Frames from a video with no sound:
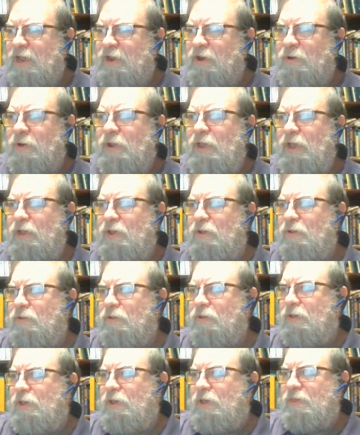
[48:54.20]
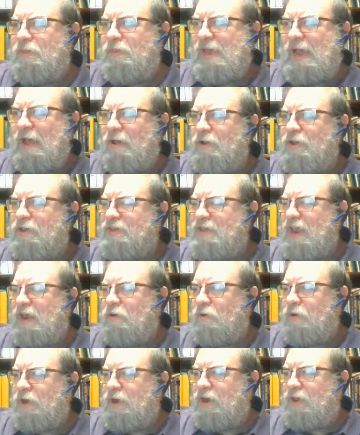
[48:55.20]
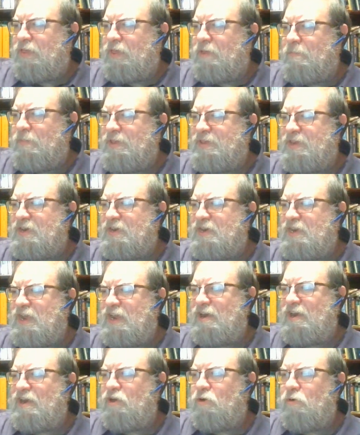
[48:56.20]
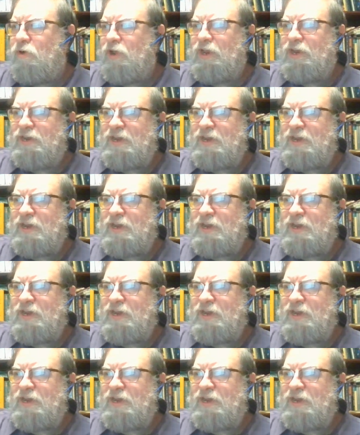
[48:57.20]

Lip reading: Greek, the Alexandrian and the Byzantine Greek